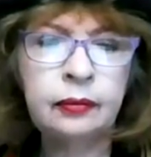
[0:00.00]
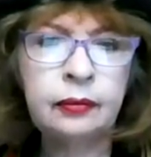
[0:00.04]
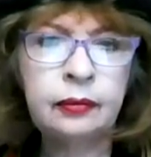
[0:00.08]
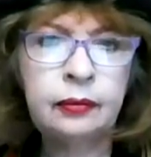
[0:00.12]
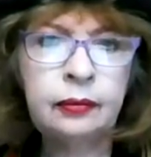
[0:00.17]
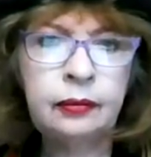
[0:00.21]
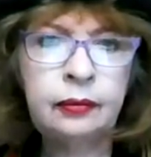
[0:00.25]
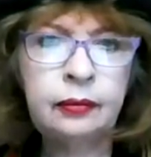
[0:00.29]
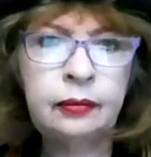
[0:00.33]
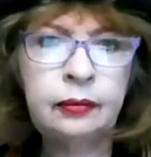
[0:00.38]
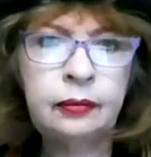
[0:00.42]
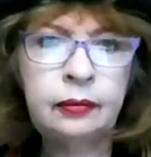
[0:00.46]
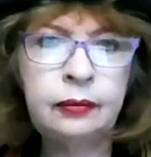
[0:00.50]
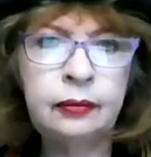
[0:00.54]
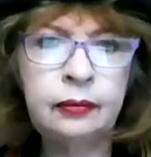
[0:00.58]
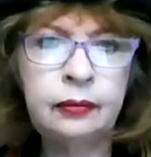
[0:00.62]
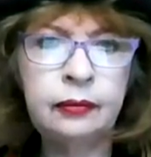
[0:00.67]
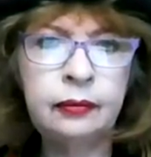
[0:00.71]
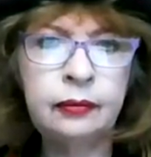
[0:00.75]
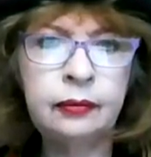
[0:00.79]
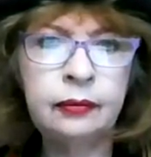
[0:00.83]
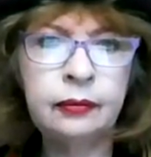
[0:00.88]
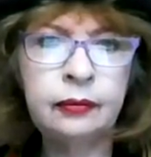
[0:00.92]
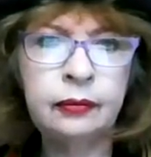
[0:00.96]

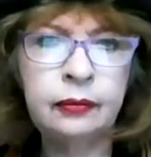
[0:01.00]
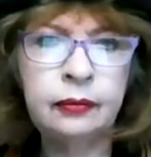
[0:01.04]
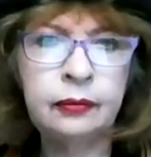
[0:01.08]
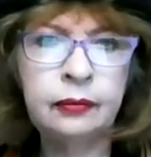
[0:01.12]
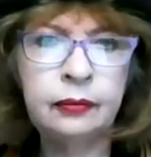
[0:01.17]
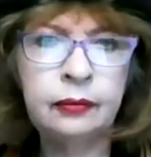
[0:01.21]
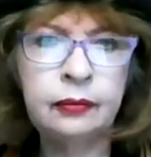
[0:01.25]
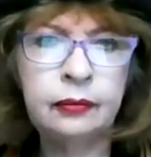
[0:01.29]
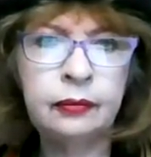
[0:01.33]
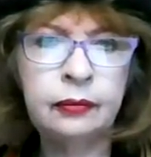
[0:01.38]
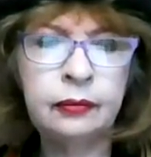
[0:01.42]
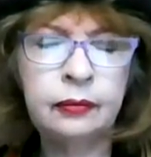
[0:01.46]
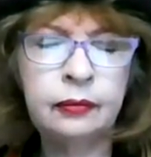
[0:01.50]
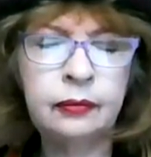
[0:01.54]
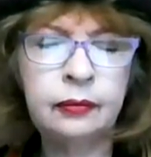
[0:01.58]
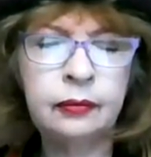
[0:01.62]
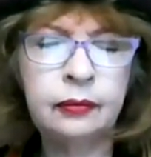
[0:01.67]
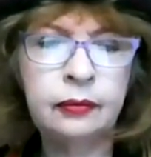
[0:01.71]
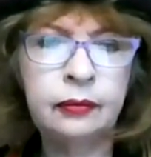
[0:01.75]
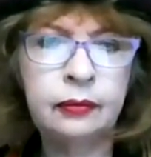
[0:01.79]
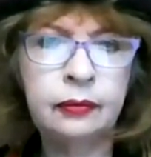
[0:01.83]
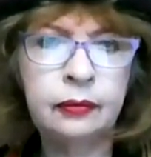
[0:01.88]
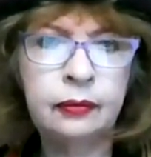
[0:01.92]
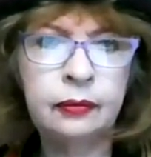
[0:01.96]

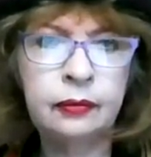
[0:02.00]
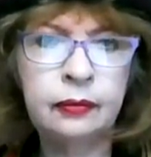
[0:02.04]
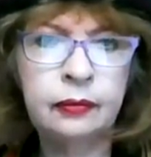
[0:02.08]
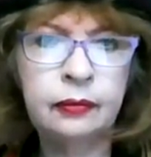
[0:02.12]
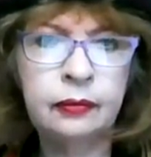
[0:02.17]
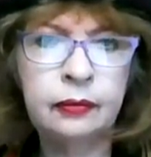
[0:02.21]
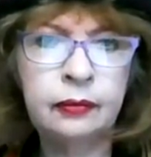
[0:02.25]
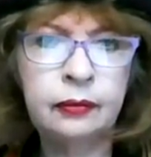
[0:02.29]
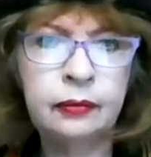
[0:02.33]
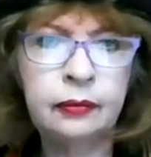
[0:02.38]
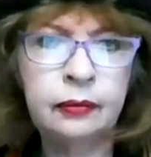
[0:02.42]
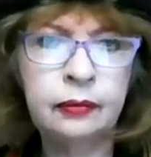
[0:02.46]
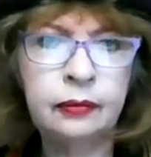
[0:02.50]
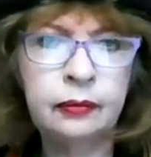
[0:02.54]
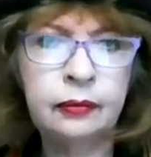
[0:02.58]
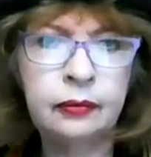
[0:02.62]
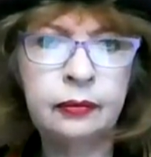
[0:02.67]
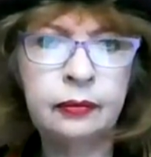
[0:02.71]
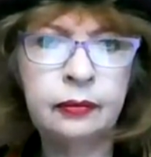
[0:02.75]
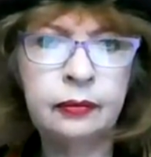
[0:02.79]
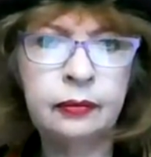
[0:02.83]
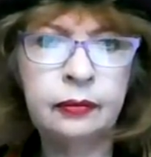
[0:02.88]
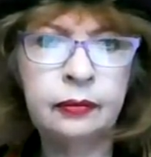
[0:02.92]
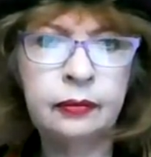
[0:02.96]

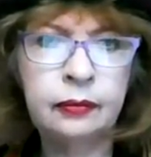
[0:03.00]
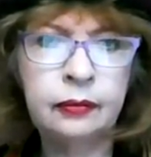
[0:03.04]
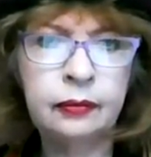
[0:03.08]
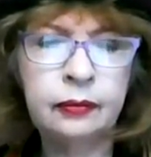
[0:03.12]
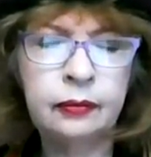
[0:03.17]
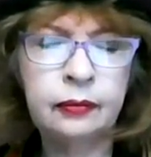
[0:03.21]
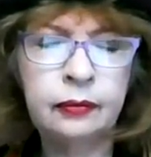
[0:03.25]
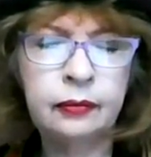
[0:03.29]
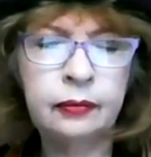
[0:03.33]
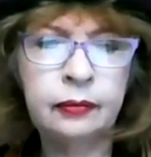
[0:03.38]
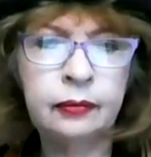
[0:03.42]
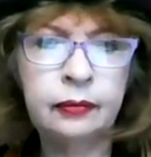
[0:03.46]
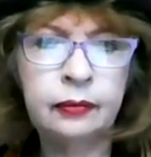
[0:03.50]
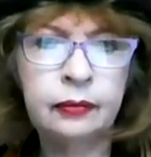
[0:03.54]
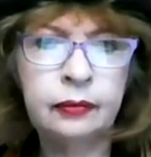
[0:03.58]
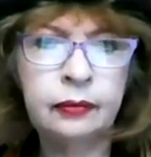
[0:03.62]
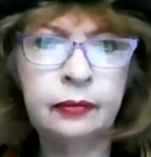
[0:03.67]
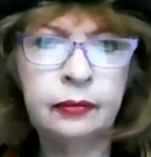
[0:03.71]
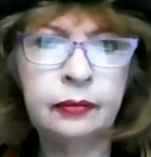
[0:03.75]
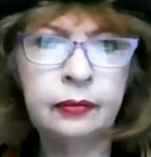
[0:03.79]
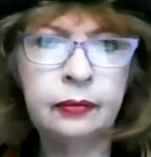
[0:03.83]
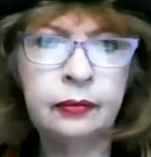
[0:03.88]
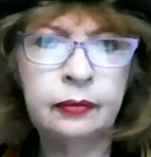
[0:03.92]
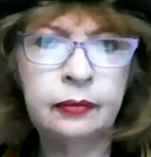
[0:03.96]

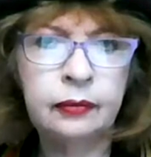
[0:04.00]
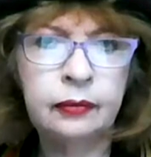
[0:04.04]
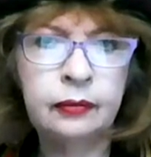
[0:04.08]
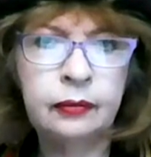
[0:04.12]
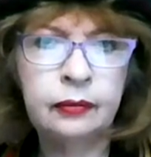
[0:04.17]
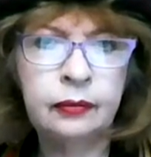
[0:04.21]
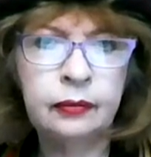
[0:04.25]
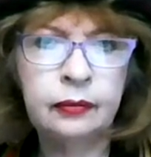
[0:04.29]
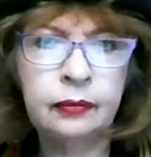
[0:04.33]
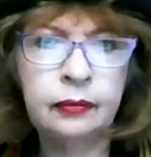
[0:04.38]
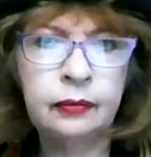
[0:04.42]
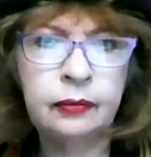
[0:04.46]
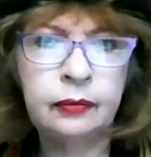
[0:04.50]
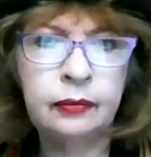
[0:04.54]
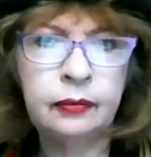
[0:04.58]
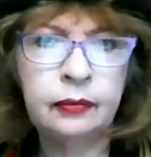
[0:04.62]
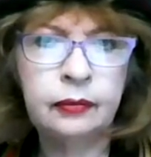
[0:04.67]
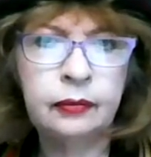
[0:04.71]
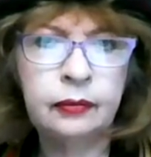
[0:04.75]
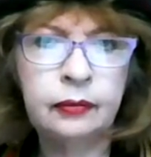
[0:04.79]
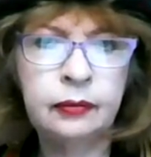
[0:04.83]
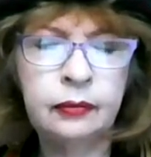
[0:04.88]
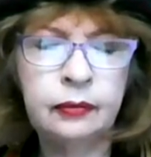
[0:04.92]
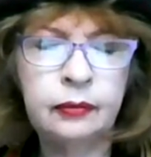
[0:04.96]

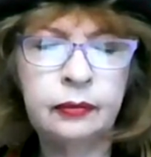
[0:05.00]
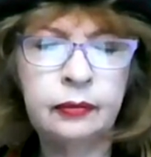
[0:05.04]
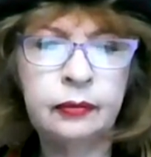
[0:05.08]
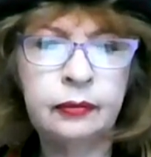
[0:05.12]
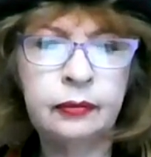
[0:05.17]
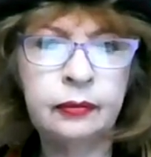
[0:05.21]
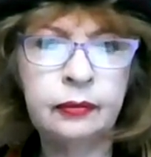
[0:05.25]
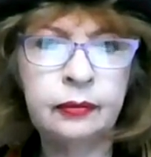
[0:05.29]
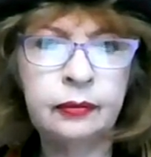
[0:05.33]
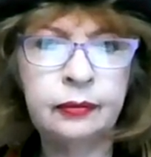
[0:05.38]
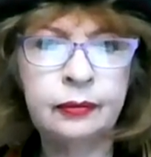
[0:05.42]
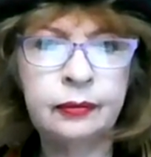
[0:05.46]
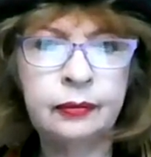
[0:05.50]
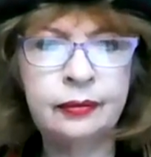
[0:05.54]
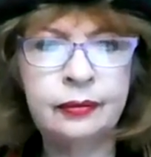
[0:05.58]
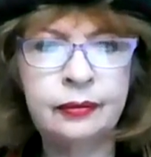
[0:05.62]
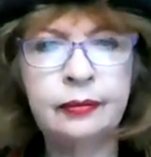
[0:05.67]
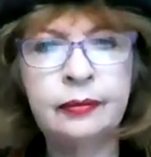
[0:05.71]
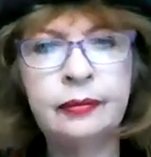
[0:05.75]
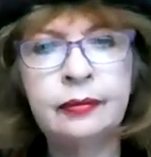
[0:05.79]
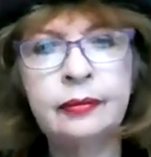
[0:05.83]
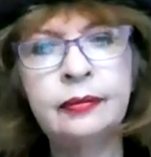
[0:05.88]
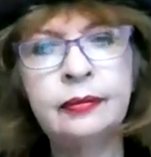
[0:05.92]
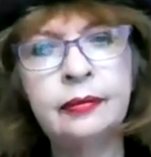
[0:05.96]

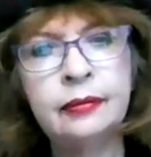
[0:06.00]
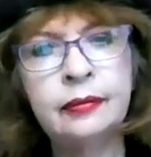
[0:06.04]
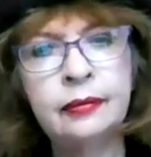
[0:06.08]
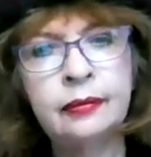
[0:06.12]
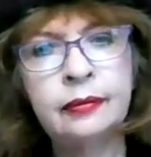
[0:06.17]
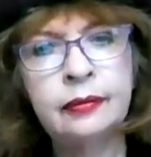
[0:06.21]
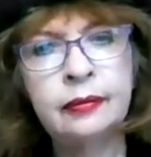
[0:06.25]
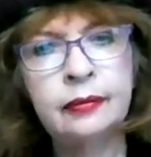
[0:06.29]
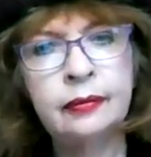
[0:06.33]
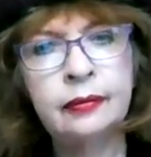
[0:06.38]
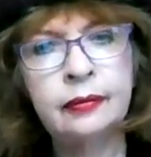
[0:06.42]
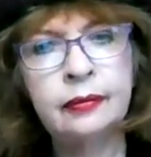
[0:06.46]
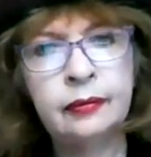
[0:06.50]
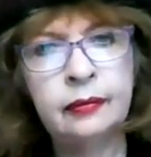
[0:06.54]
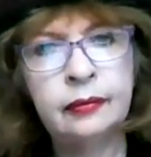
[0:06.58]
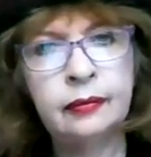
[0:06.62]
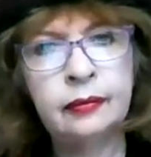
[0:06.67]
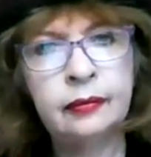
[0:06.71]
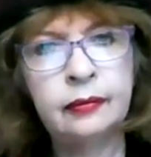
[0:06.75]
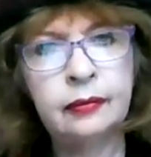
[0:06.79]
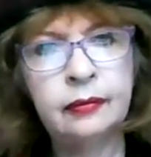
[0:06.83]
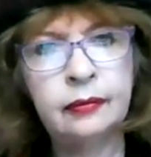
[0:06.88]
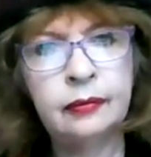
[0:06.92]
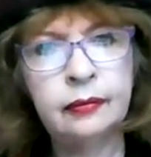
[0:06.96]

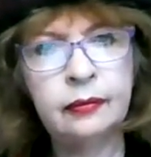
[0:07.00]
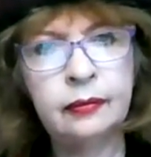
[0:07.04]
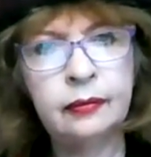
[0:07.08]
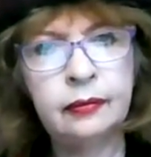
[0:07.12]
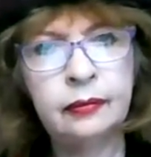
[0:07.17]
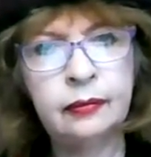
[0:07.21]
(silent)